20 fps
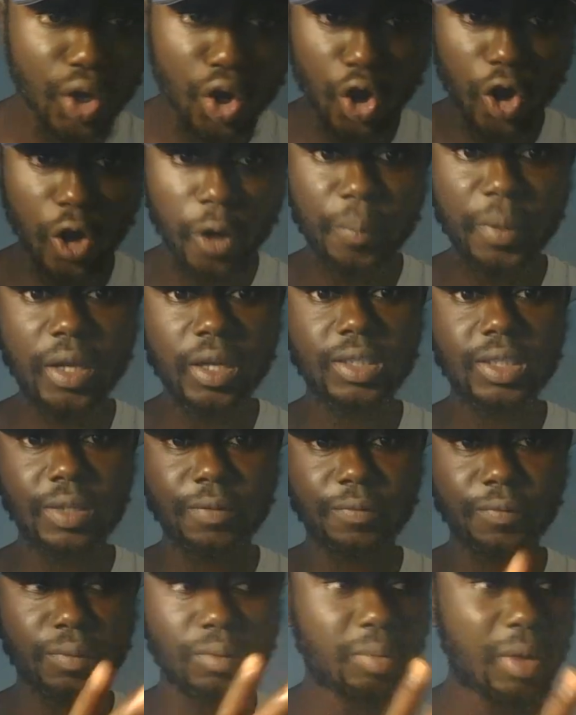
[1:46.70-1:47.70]
or because
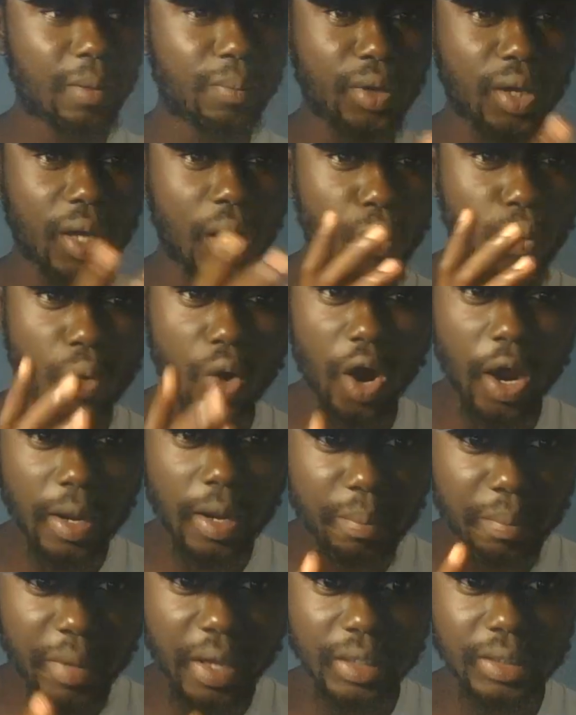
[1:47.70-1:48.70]
of maybe
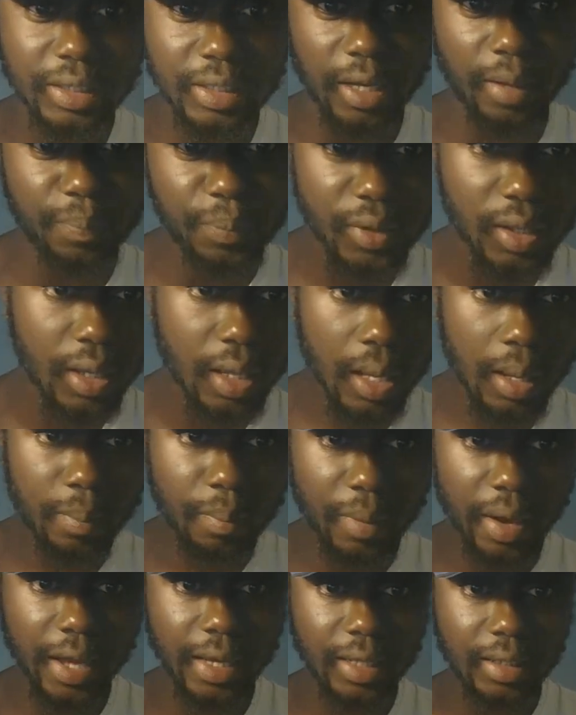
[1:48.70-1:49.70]
one mess up
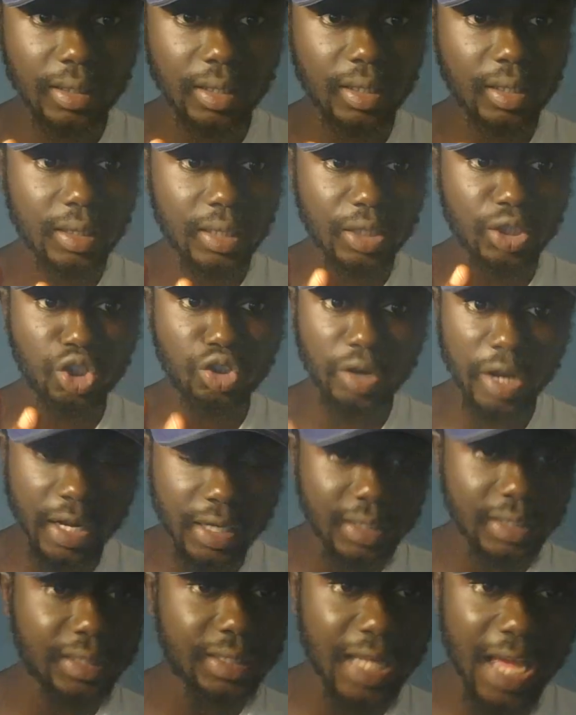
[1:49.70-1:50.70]
by the
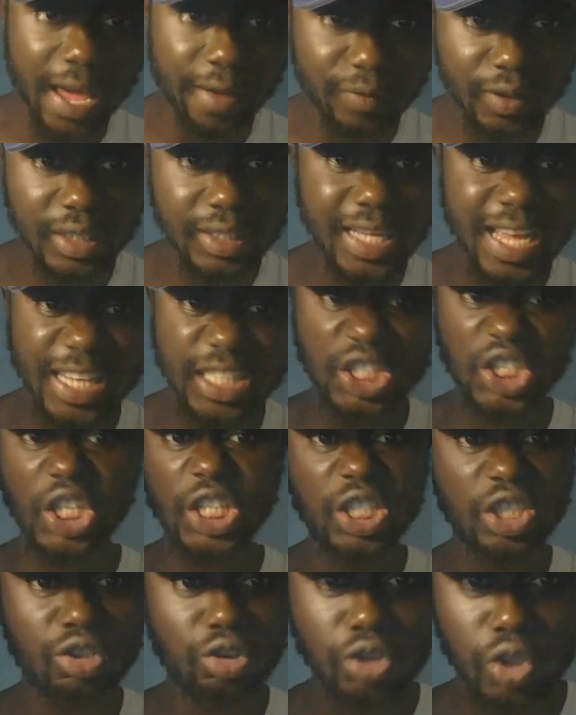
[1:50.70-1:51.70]
training staff. This has
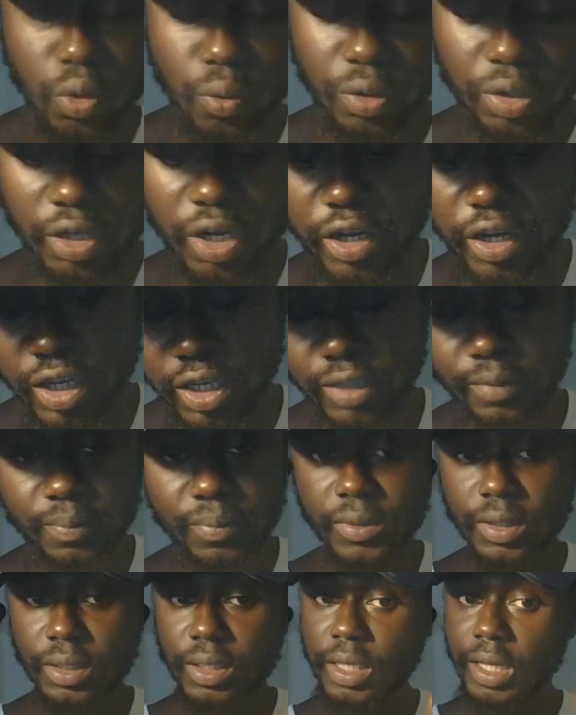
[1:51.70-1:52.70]
nothing to do with Durkin.
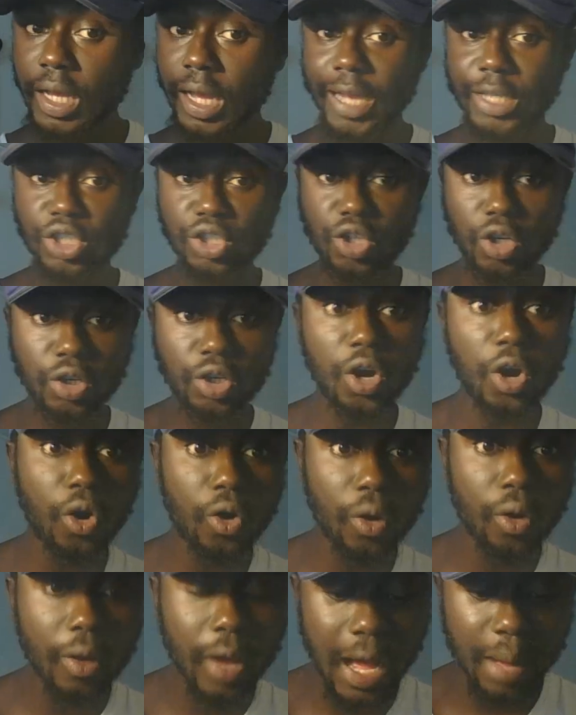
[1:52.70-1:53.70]
As you
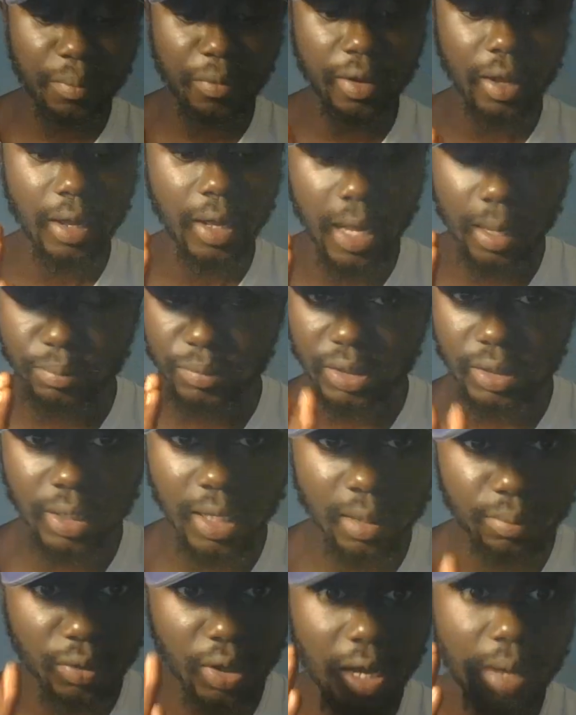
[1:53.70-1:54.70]
know, I'm
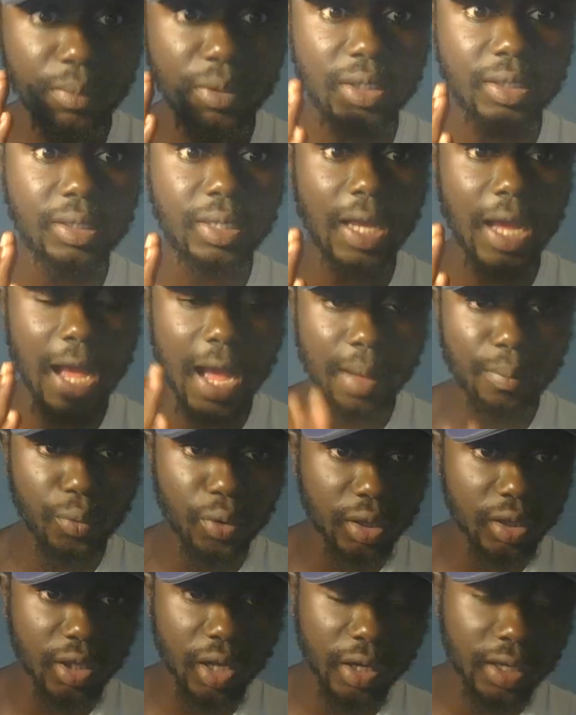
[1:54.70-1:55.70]

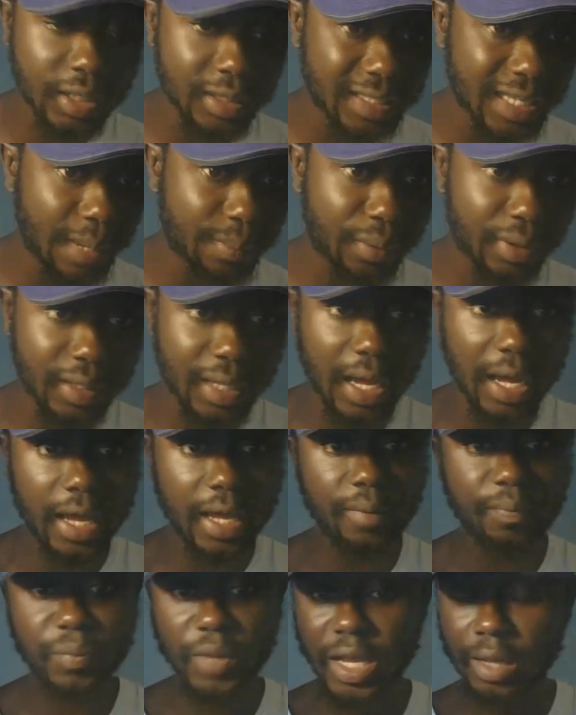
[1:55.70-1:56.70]
with Durkin type of
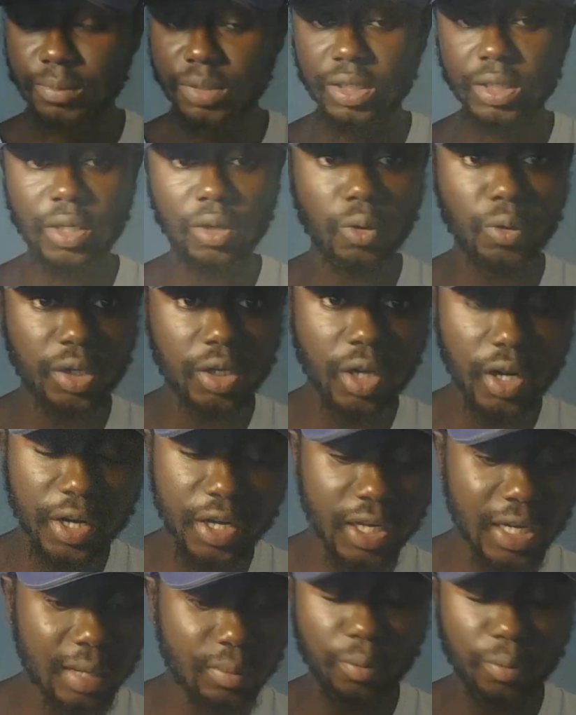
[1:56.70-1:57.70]
guy. I'm still with
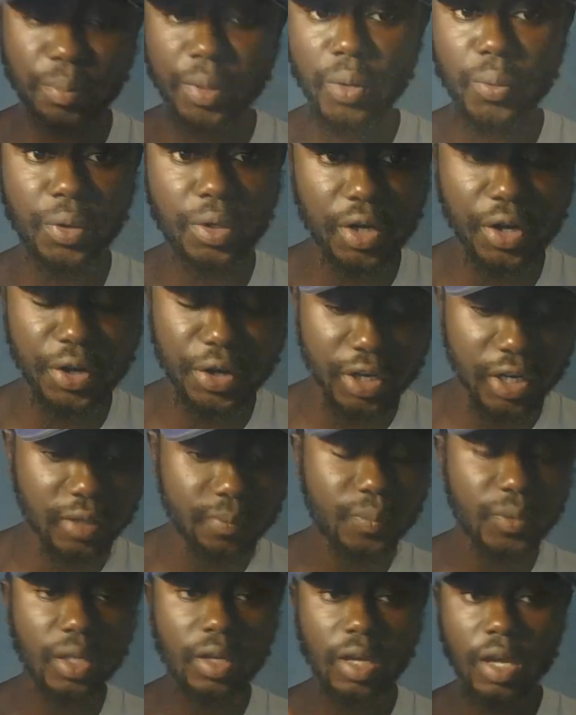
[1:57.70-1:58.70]
Durkin. I'm gonna be with
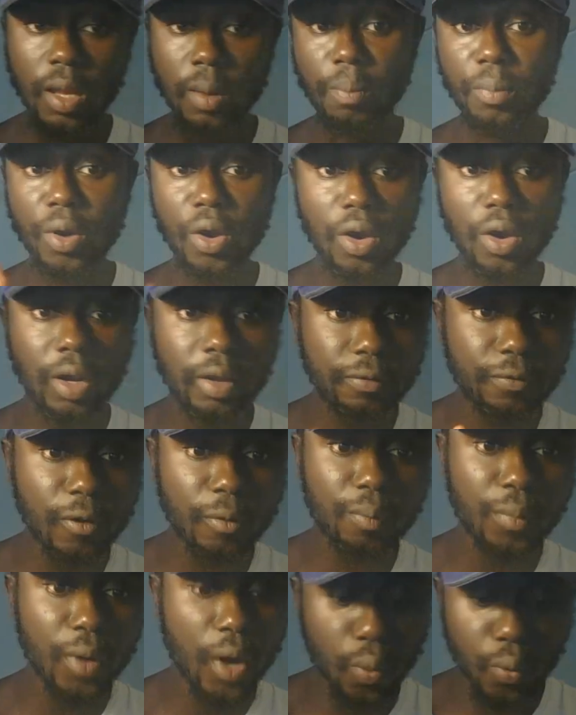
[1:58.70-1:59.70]
Durkin. Maryland
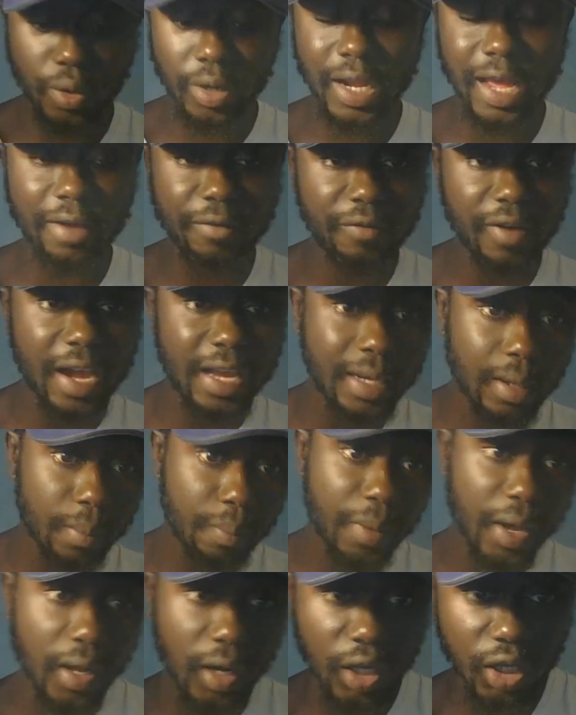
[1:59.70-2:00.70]
football will not find a
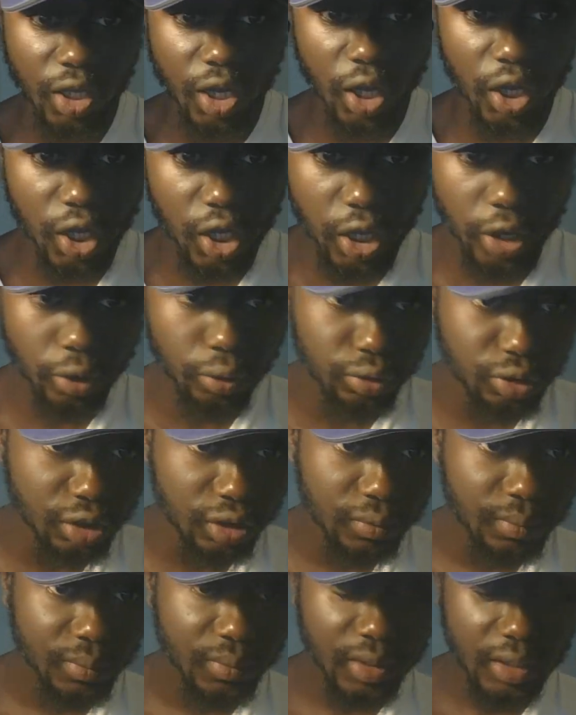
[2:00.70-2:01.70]
better young
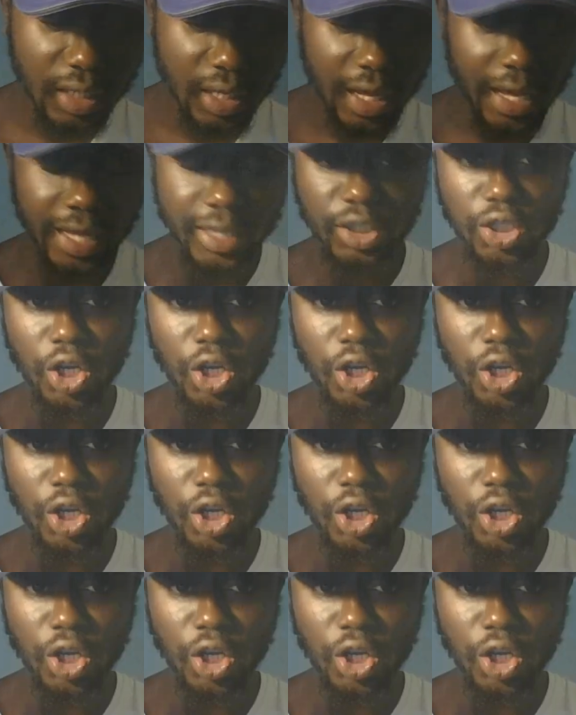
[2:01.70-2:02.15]
coach, as